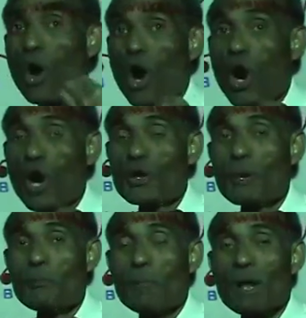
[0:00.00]

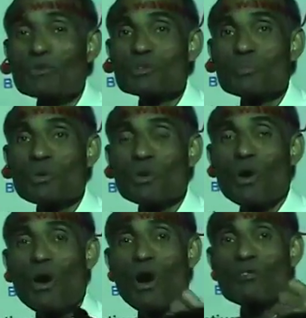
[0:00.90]
odd
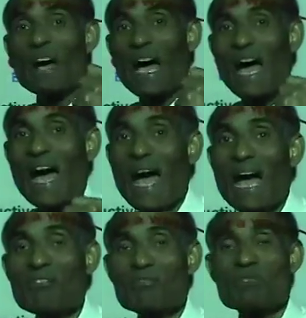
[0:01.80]
multiple of
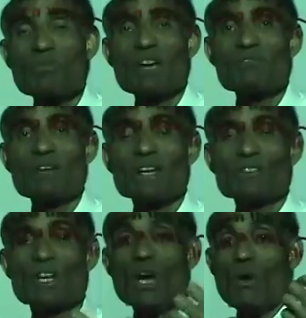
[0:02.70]
half a wavelength.